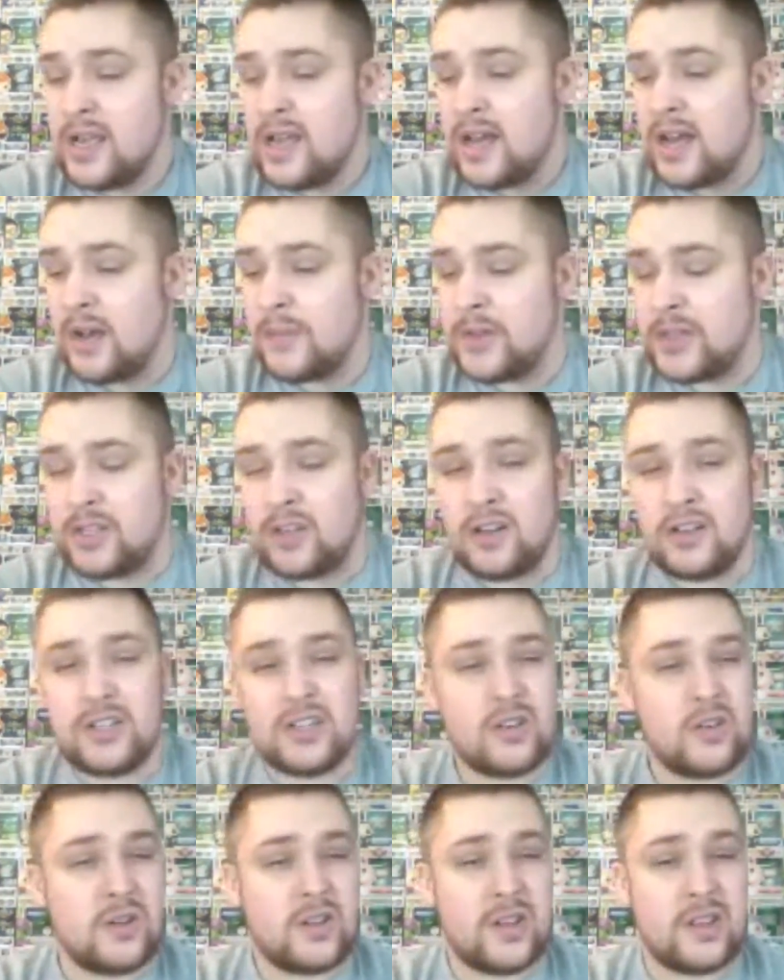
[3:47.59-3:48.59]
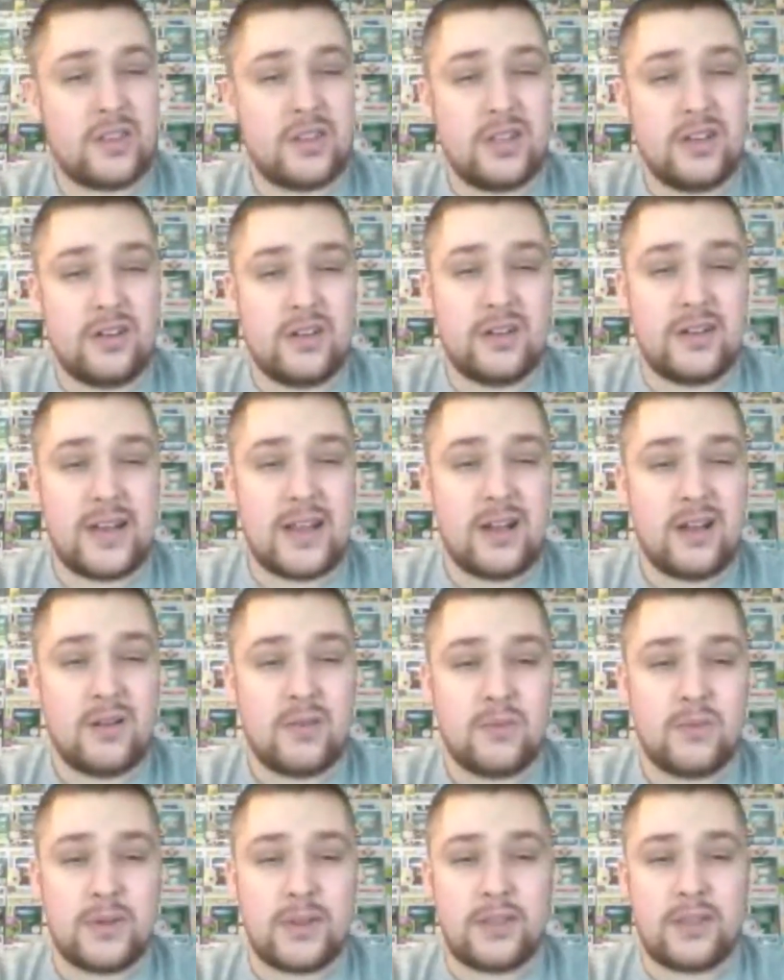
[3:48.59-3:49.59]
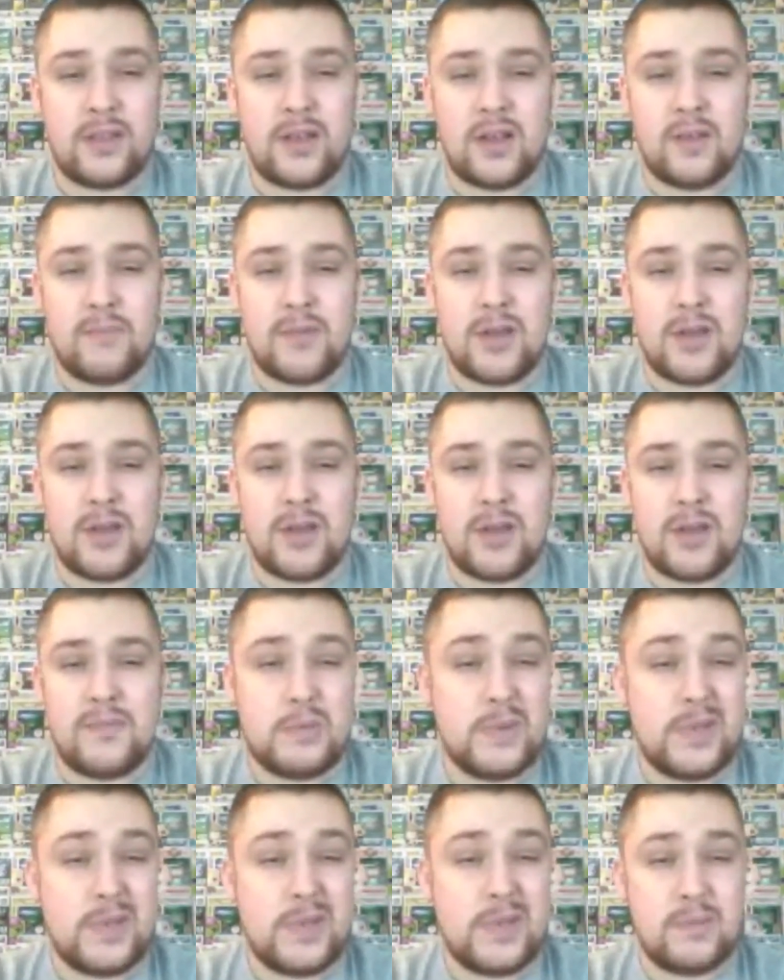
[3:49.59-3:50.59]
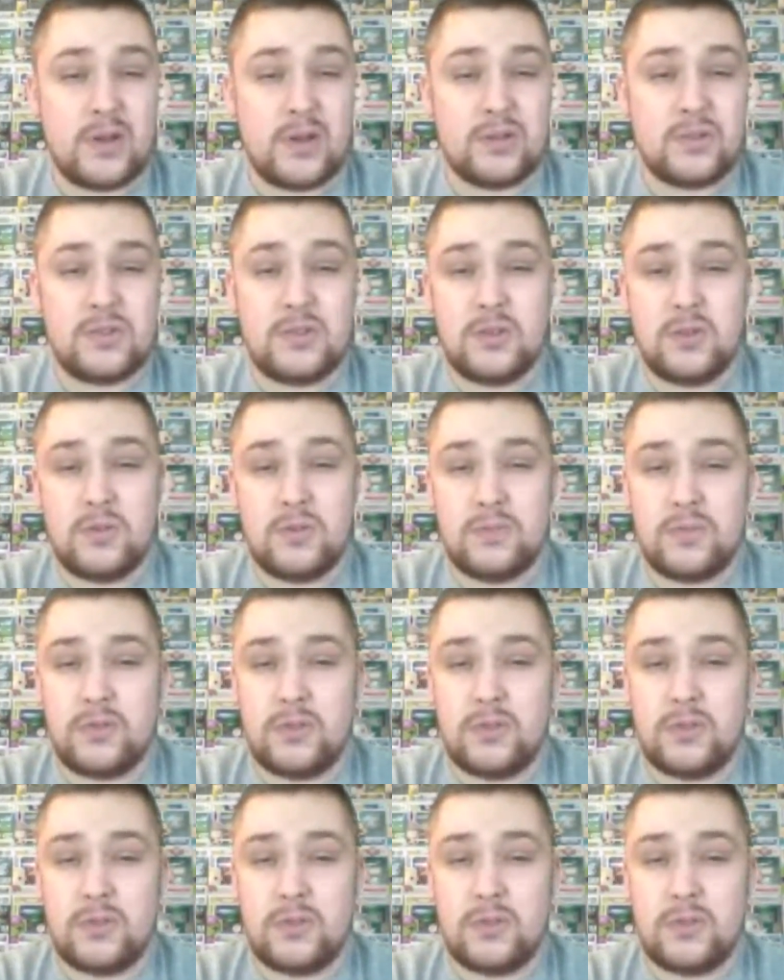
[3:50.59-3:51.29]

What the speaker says: It's hard to go to the theater now with my baby being about